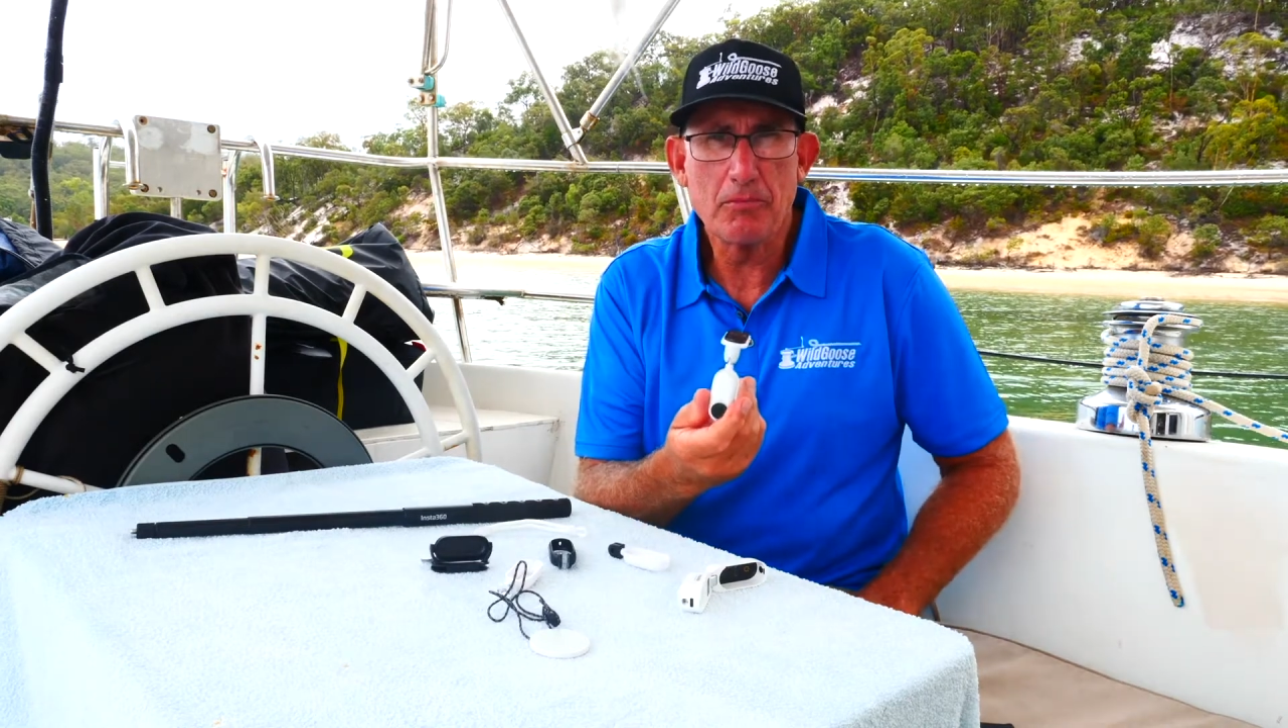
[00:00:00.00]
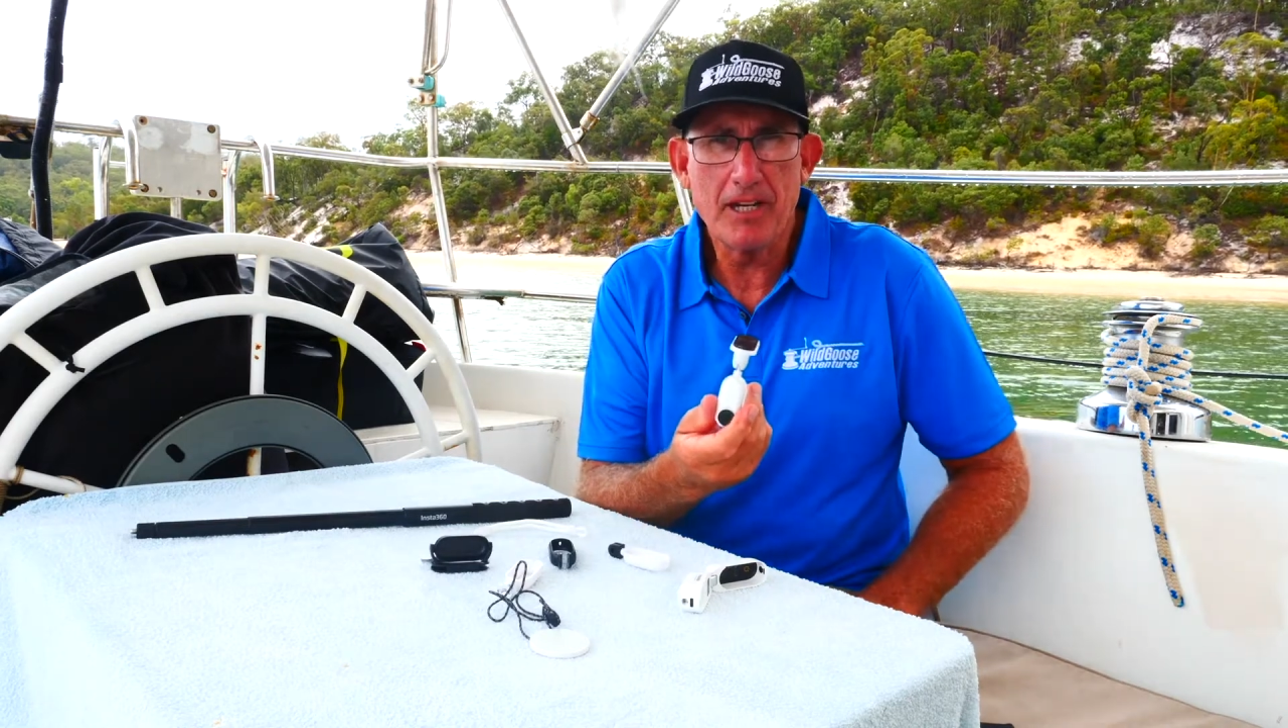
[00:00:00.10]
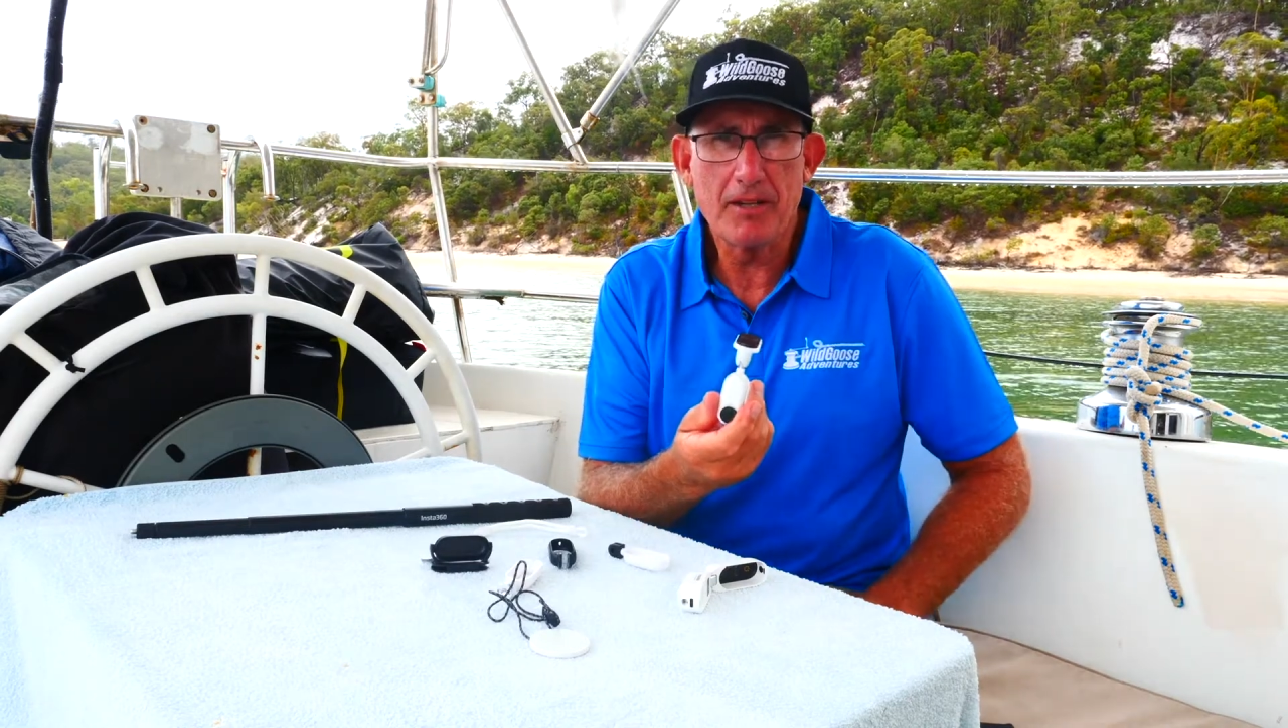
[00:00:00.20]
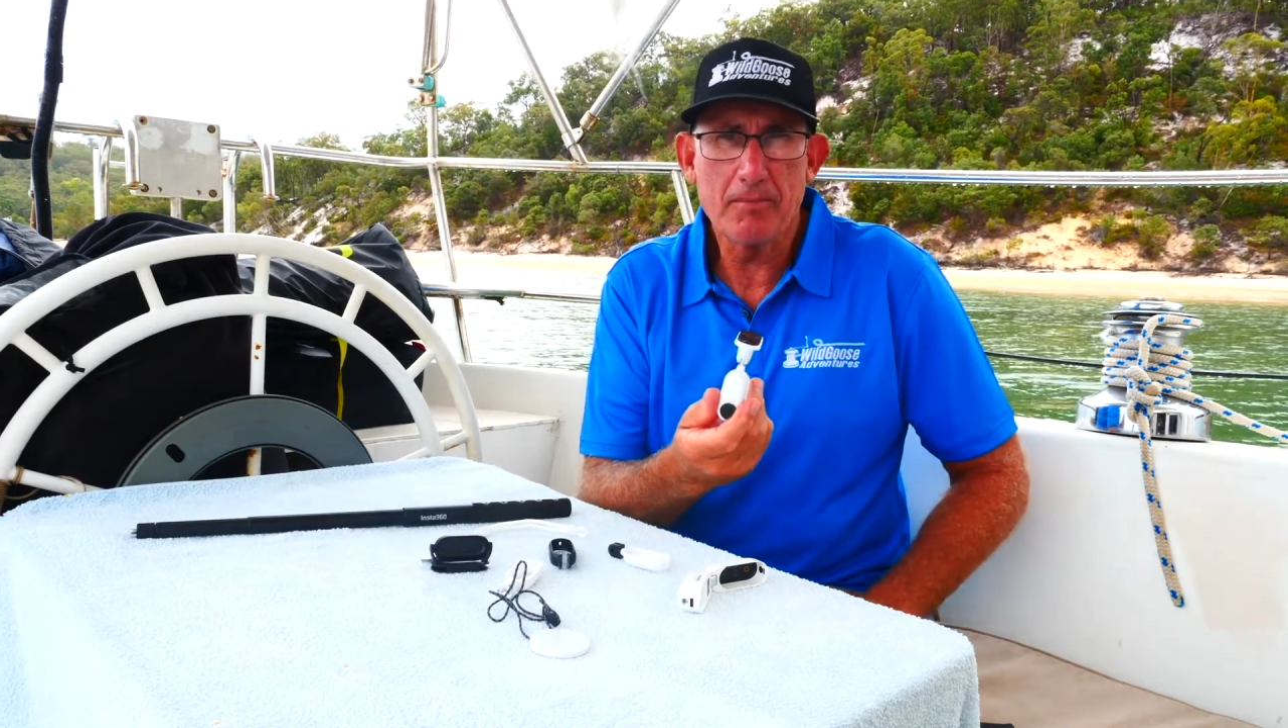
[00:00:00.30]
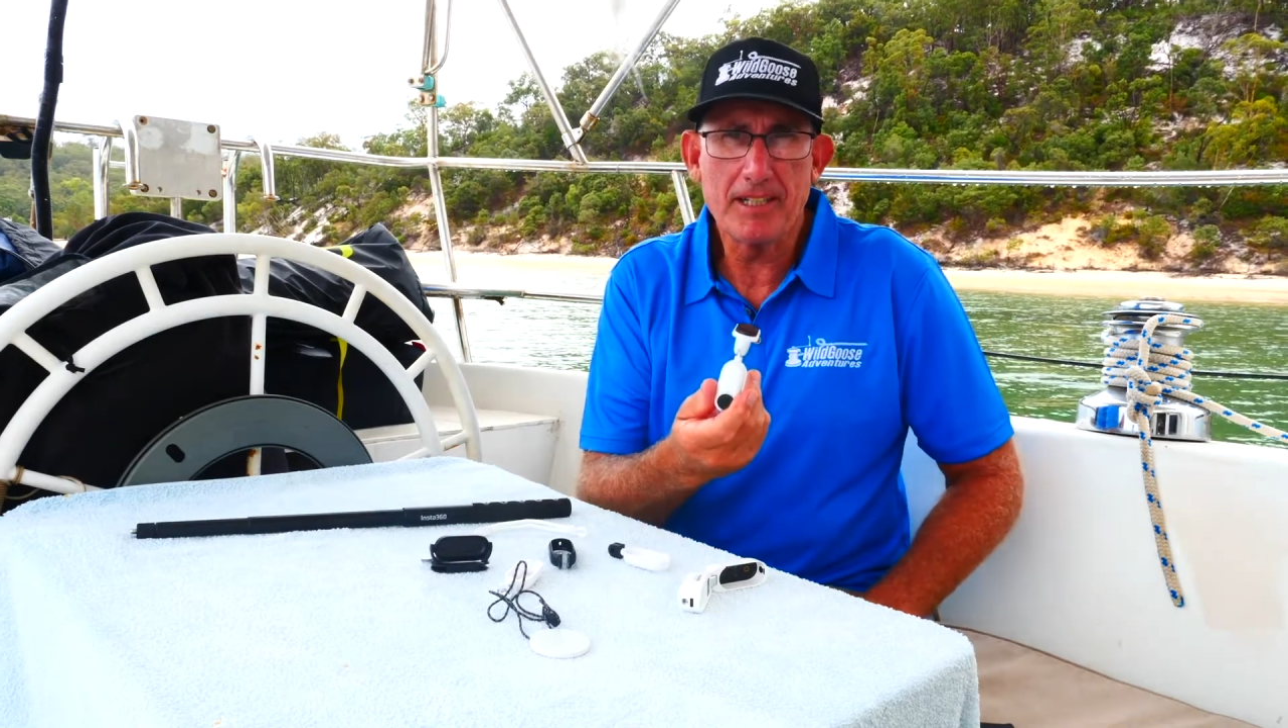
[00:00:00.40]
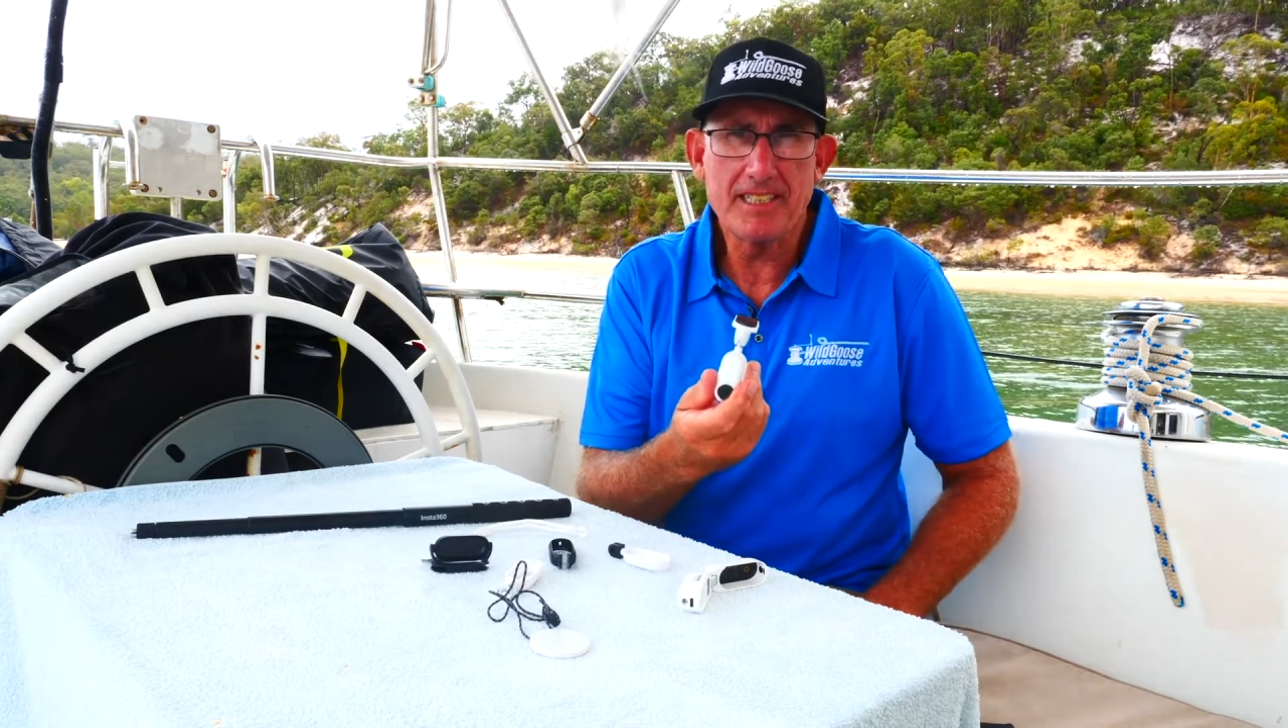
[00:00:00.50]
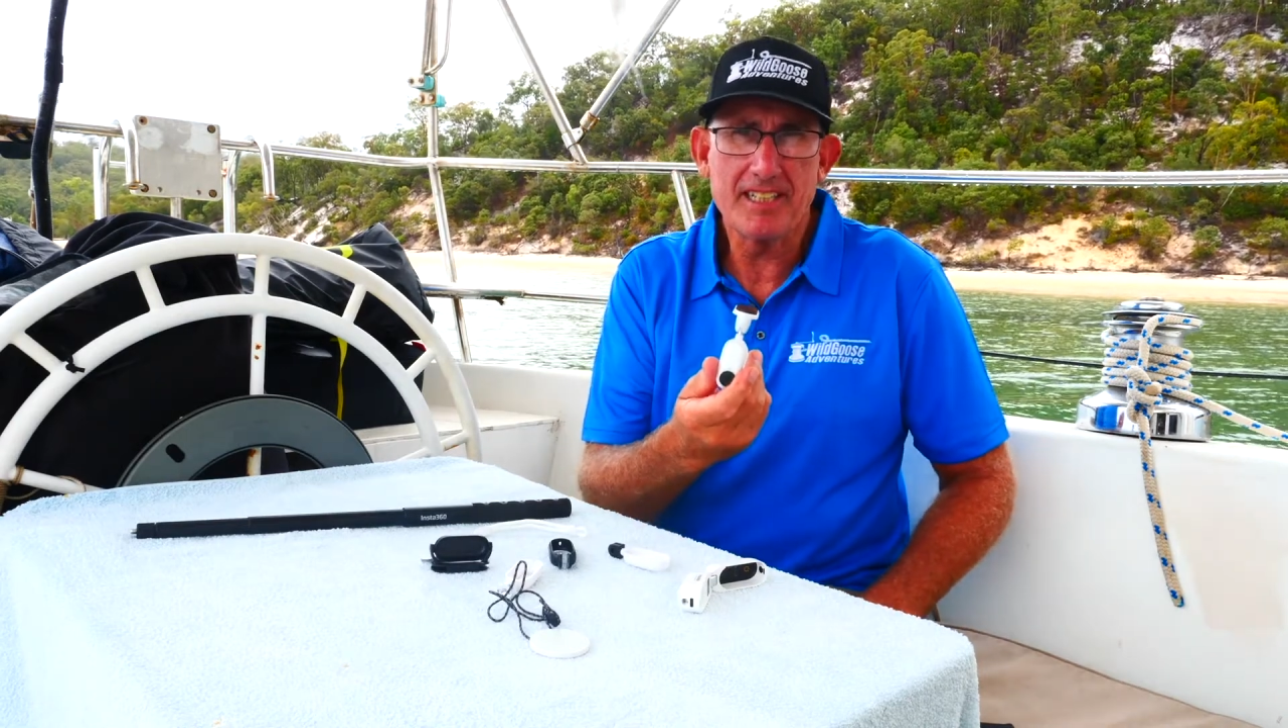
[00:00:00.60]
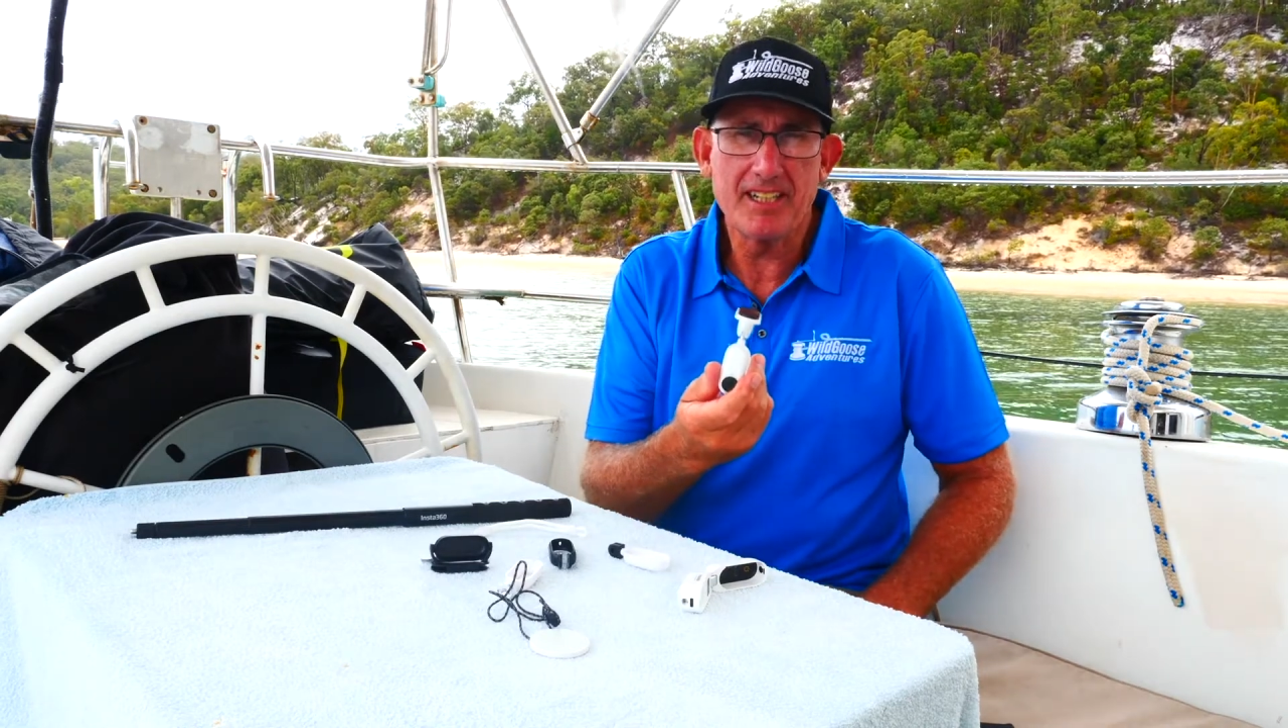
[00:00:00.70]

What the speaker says: mouthpiece